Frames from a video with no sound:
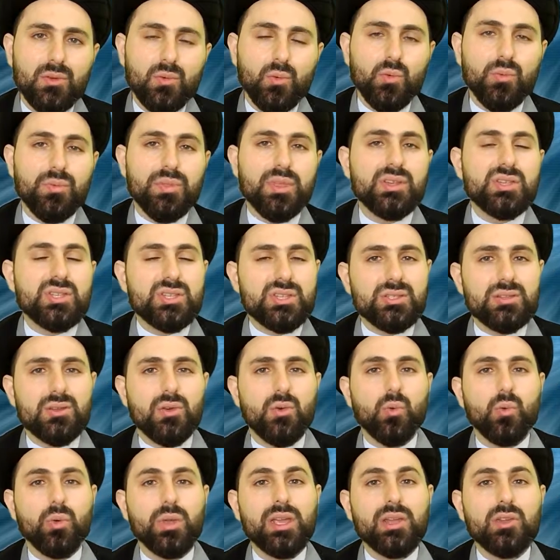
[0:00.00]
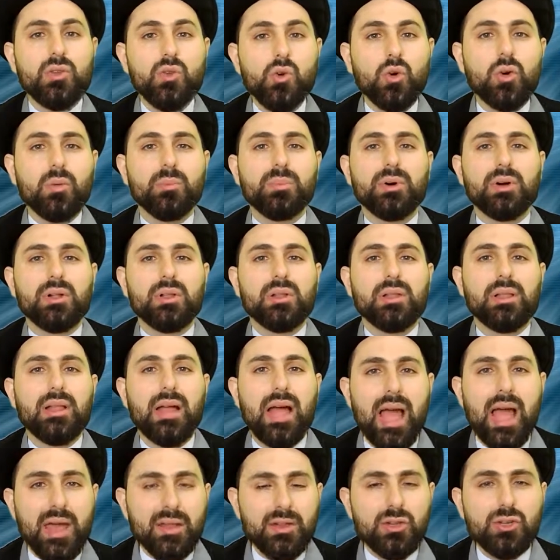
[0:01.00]
this renewable
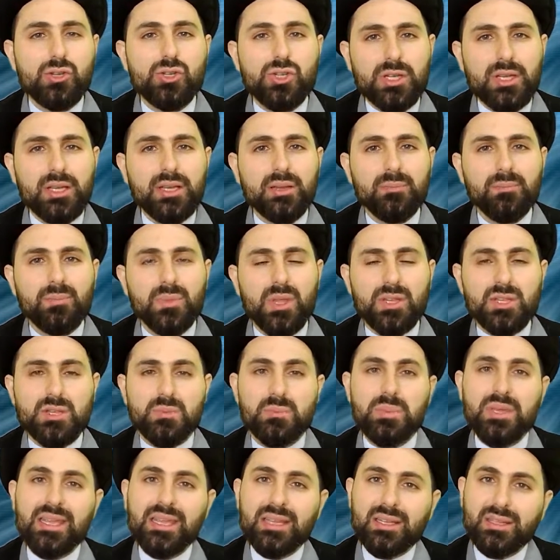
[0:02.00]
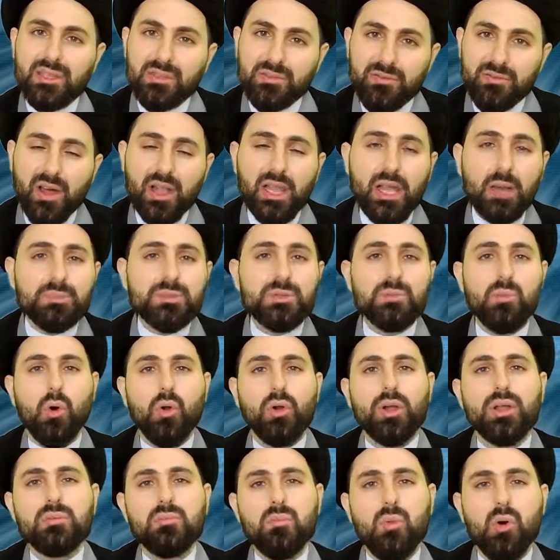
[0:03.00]
energy is being developed
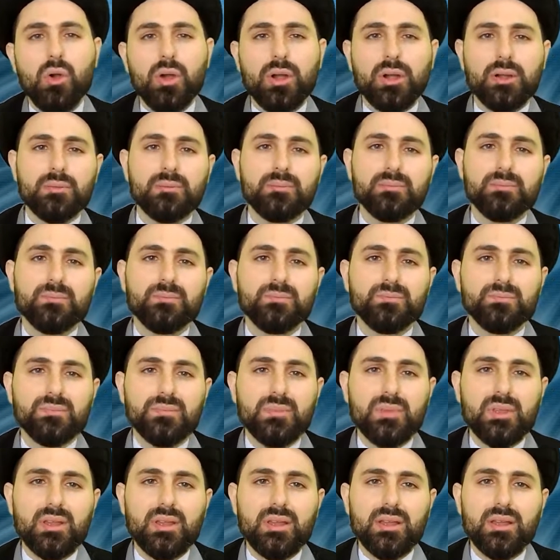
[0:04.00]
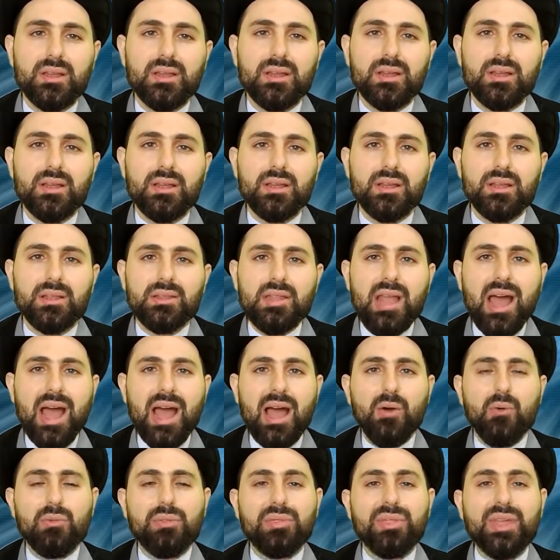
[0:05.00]
more and more.
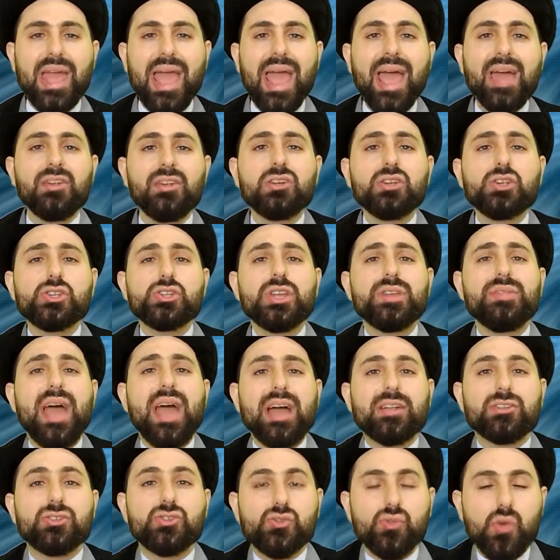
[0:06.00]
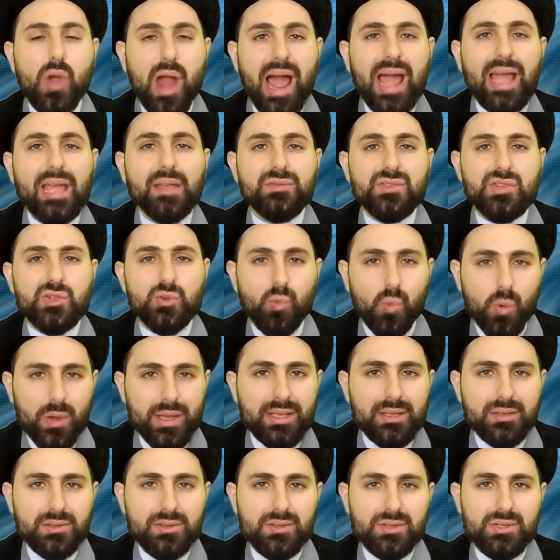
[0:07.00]
Now, the energy that drives
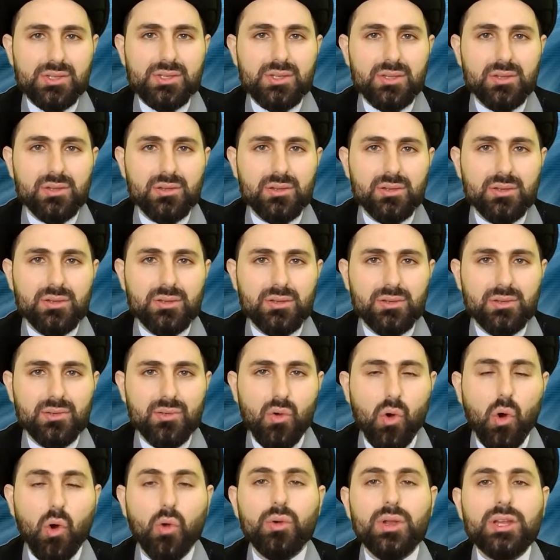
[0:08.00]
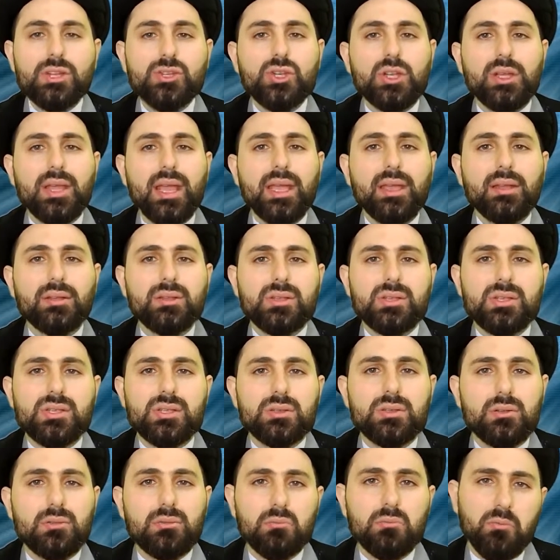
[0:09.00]
winds
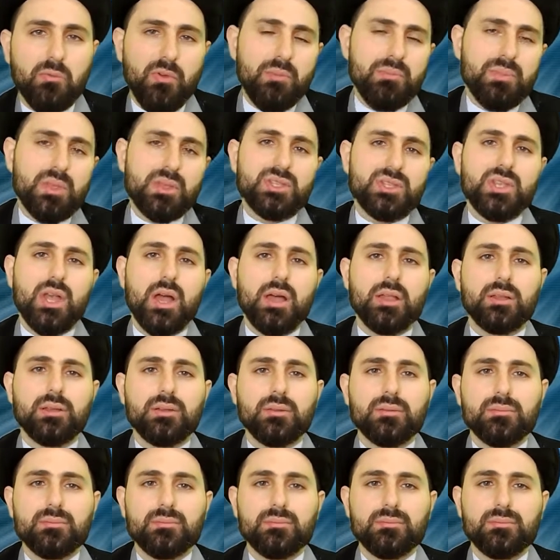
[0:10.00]
originates from the sun.